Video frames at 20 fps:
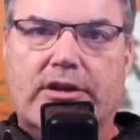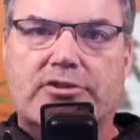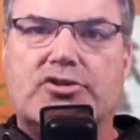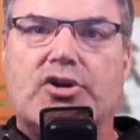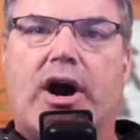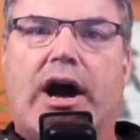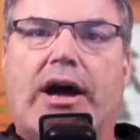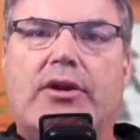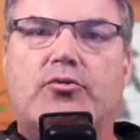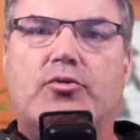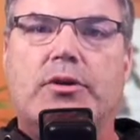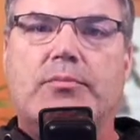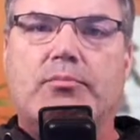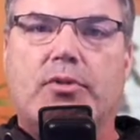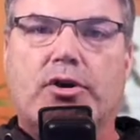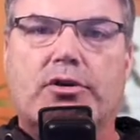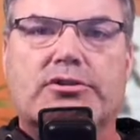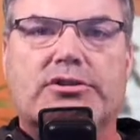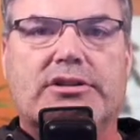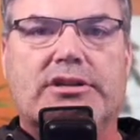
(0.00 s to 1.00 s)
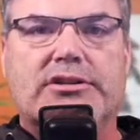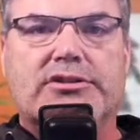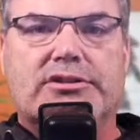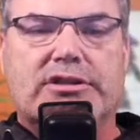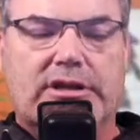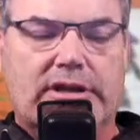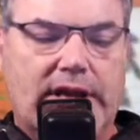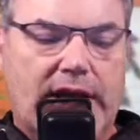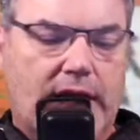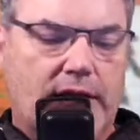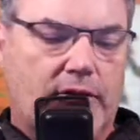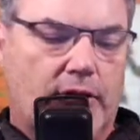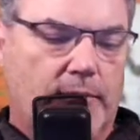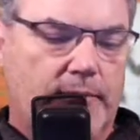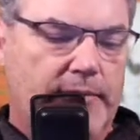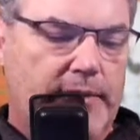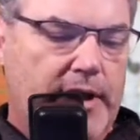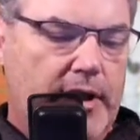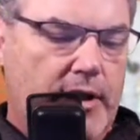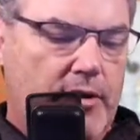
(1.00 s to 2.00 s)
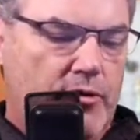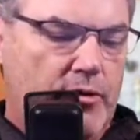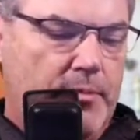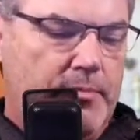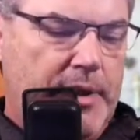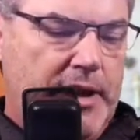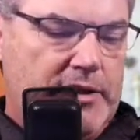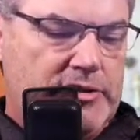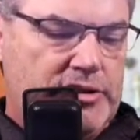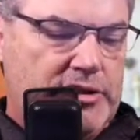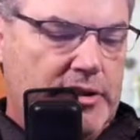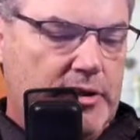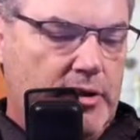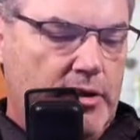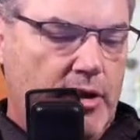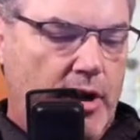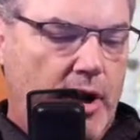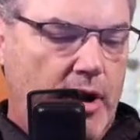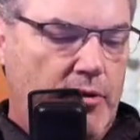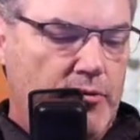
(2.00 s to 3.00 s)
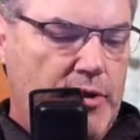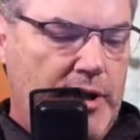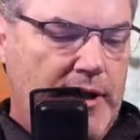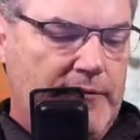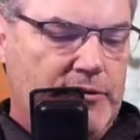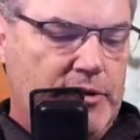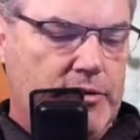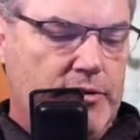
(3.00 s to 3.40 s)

So how do we merge these together? Well, basically all we have